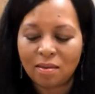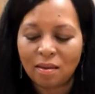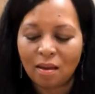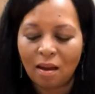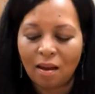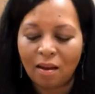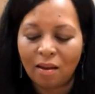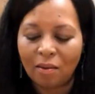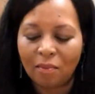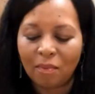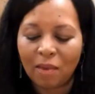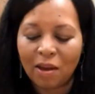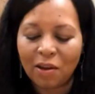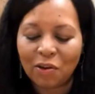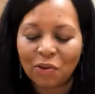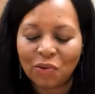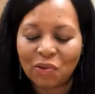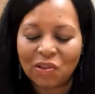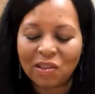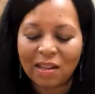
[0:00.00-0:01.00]

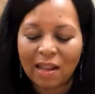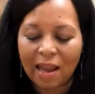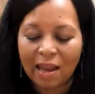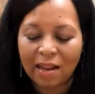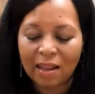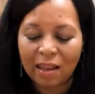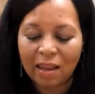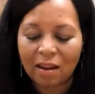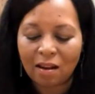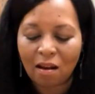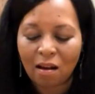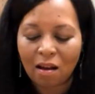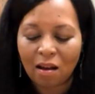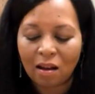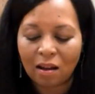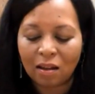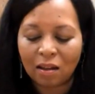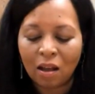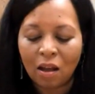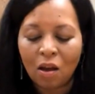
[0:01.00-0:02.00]
understanding it
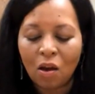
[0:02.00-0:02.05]
all